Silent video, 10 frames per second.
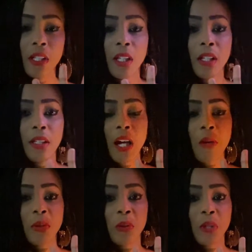Now we're
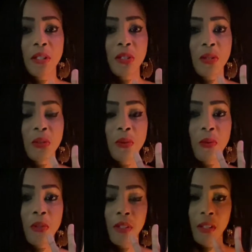going to
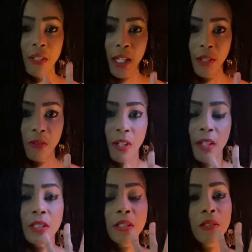candle
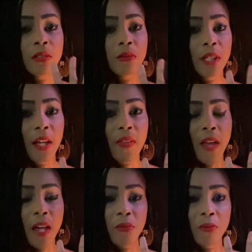color. Got
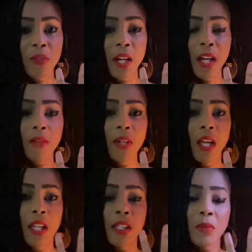that for 5.
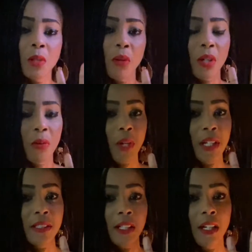Then we want to write
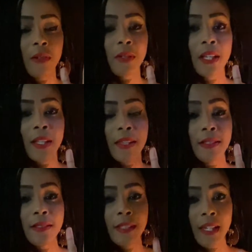down the
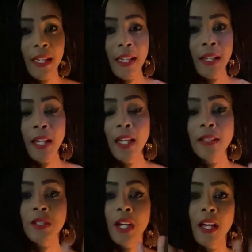day and
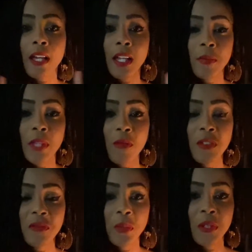time that we've
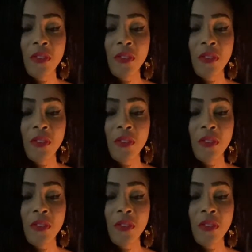birthed